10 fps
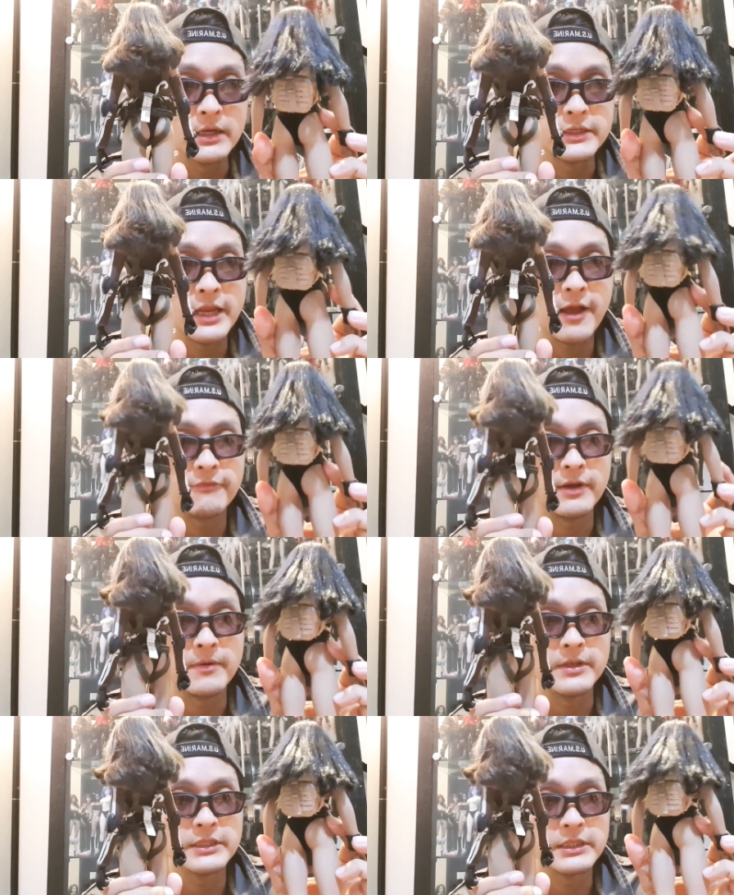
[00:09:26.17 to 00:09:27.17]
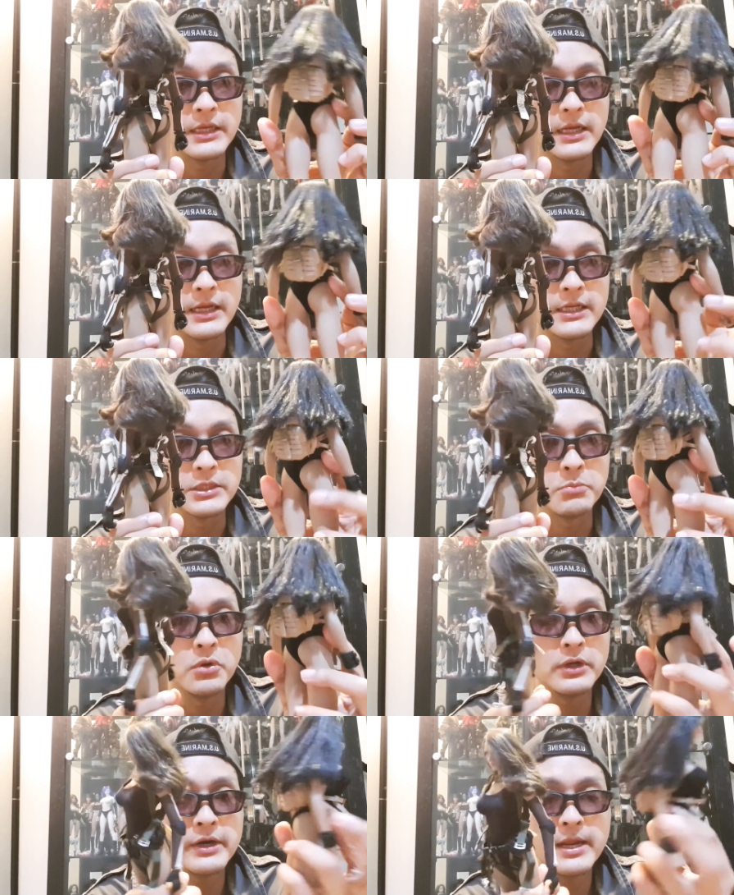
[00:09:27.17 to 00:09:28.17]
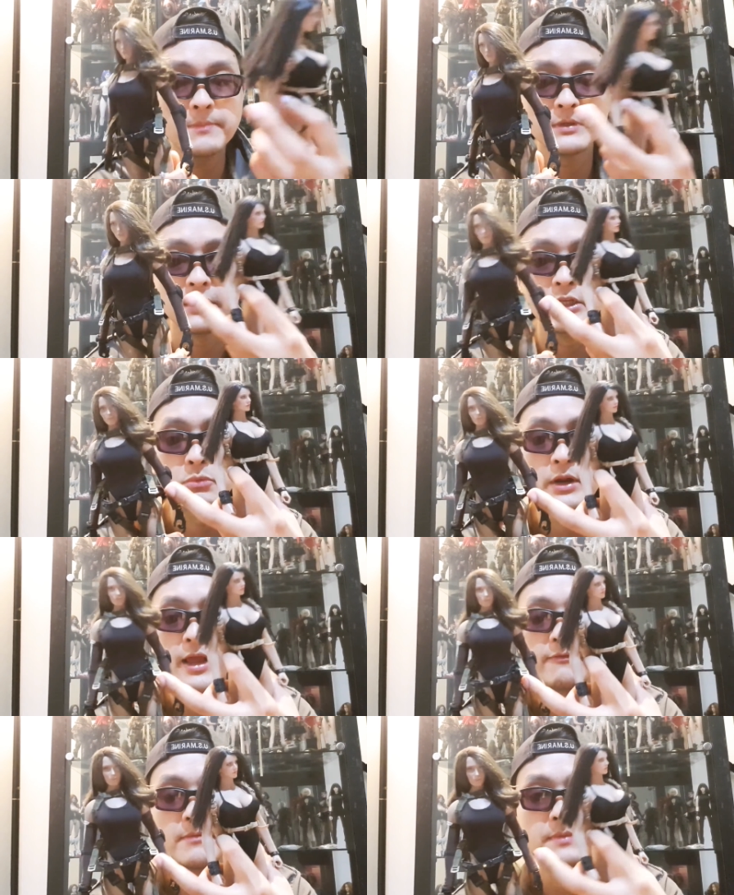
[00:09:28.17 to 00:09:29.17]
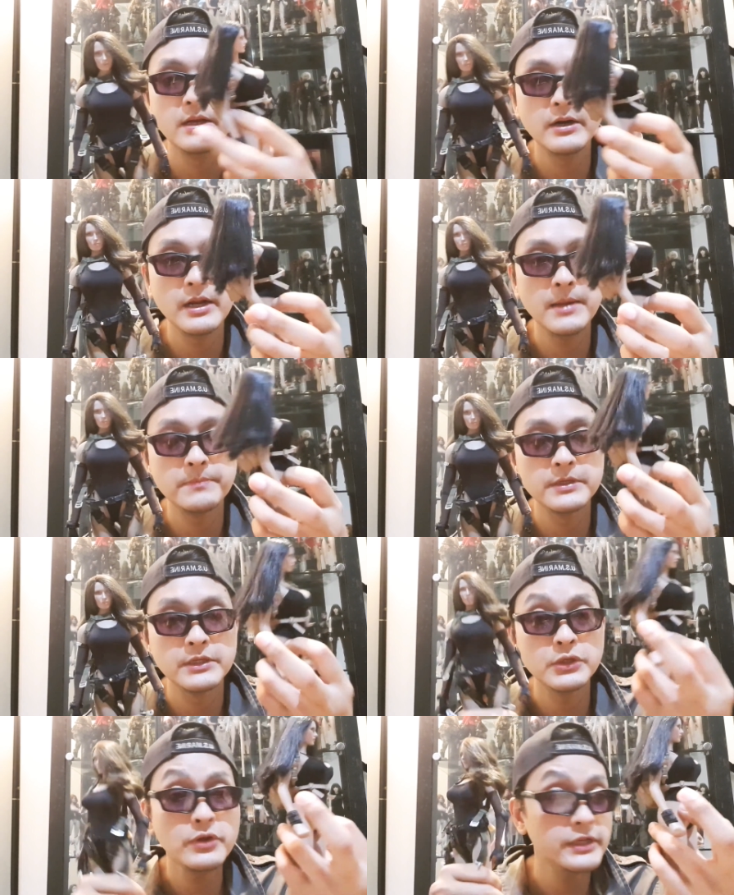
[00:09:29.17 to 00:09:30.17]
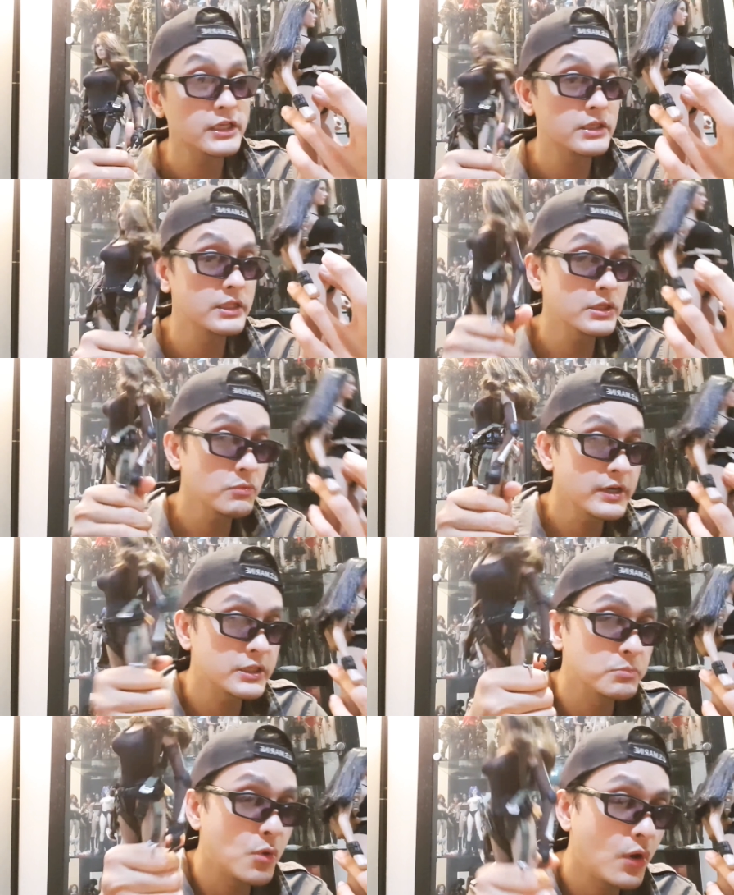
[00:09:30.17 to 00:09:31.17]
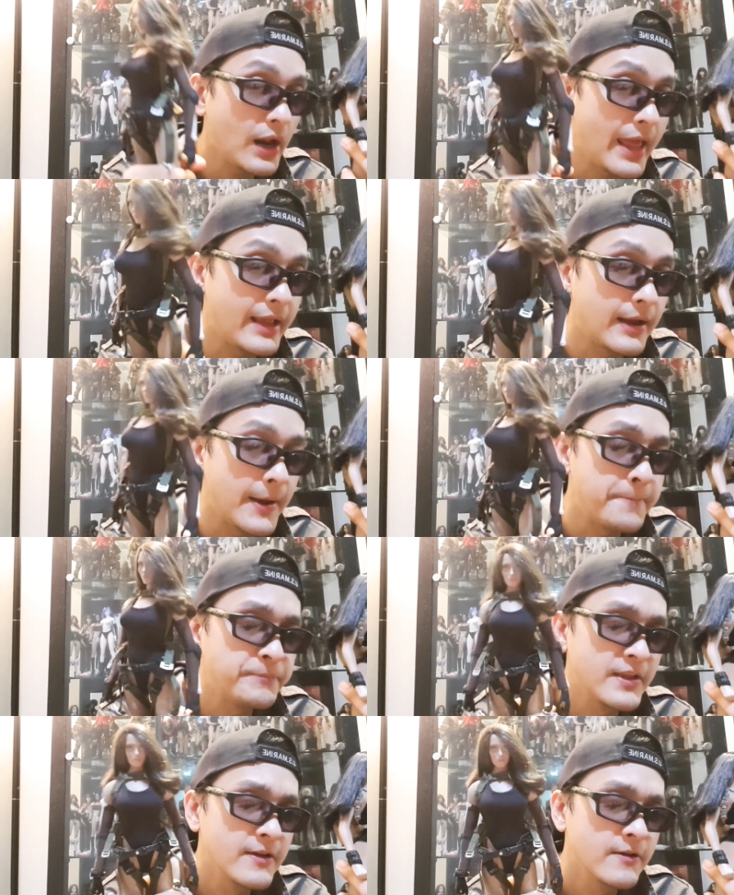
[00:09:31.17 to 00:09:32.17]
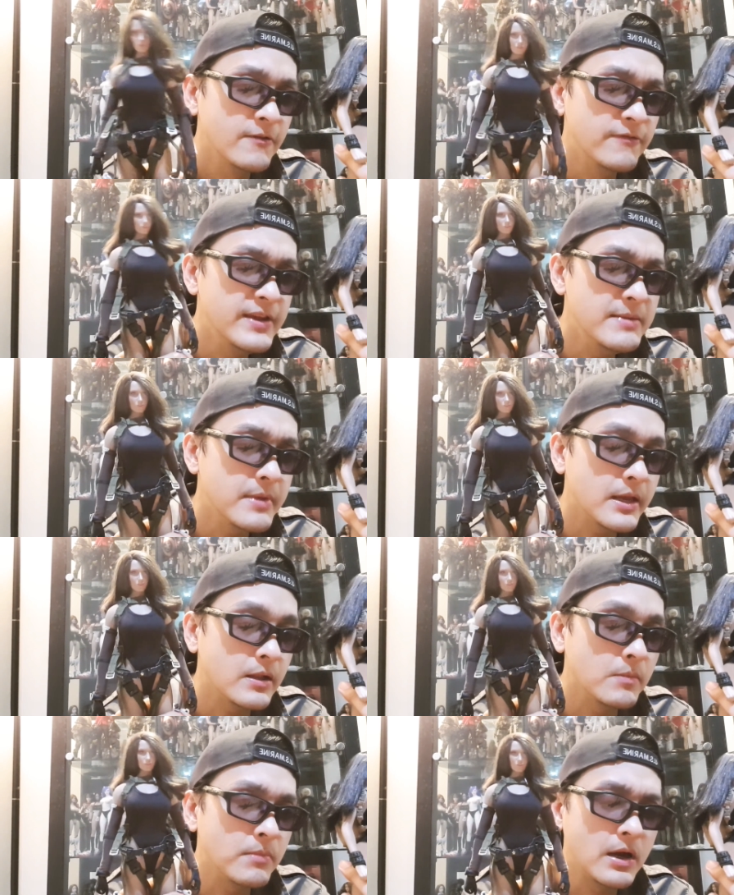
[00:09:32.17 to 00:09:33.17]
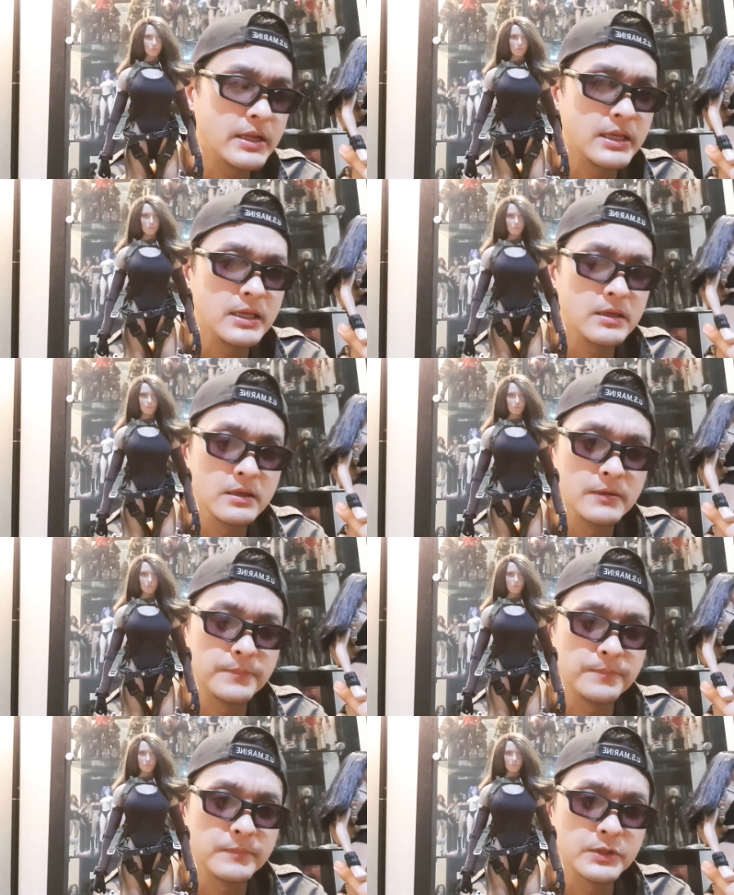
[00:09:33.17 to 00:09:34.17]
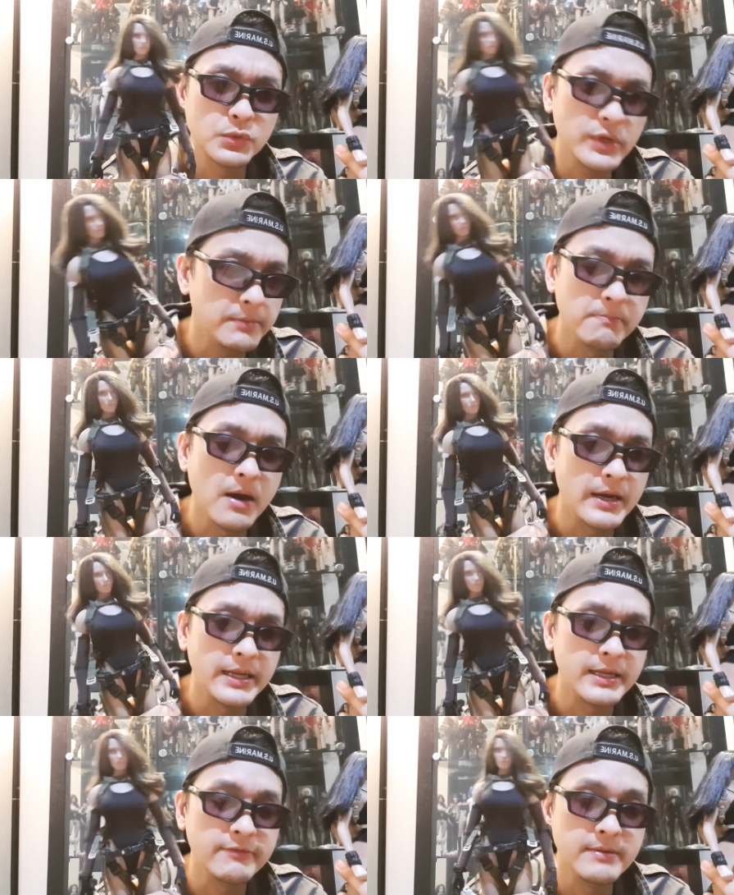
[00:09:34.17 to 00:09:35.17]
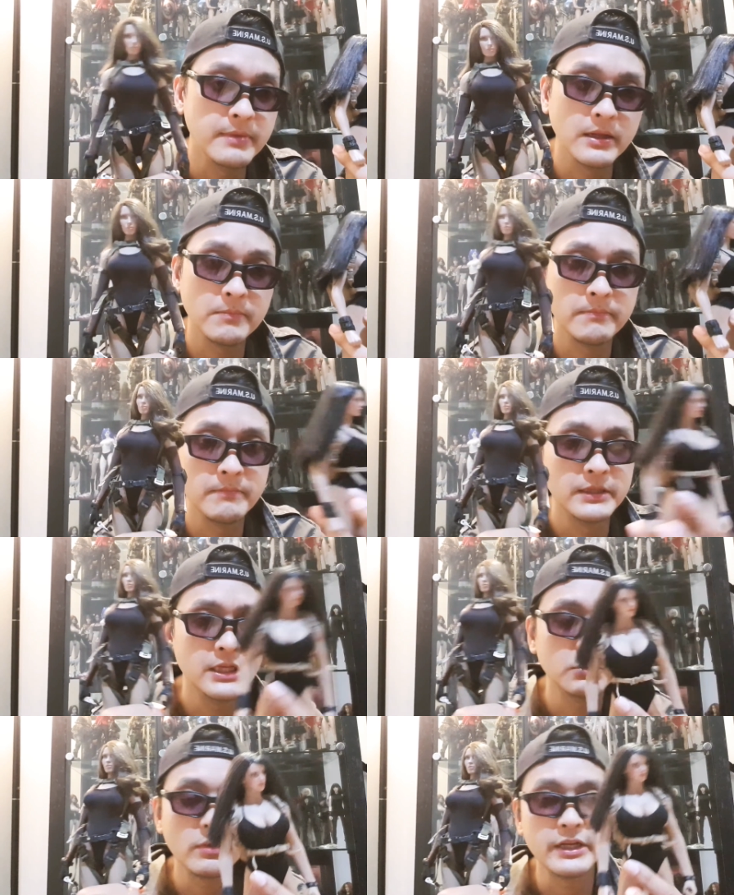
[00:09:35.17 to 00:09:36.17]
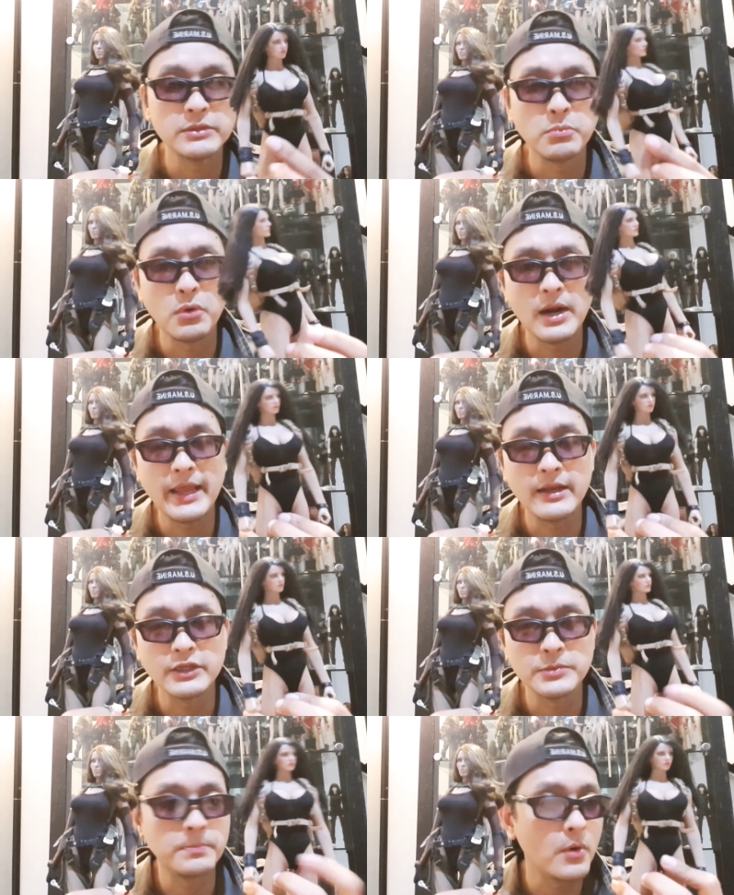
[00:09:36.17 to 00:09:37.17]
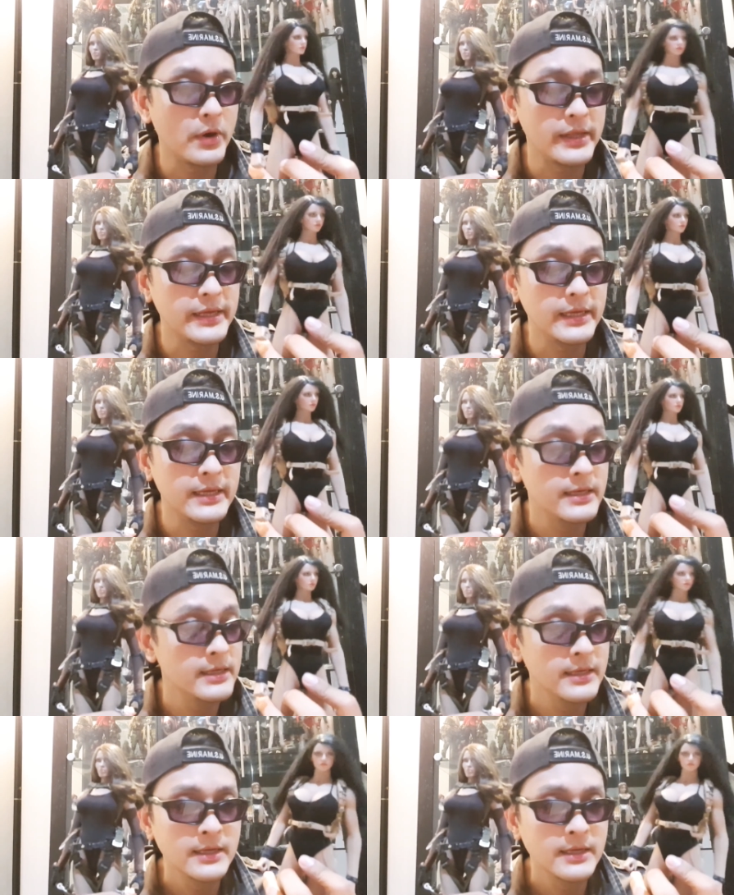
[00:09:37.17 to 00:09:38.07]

She have a smaller hips. This one have a bigger hips. So this one is more like a female body, sweet body female, but this one is more like a sporty.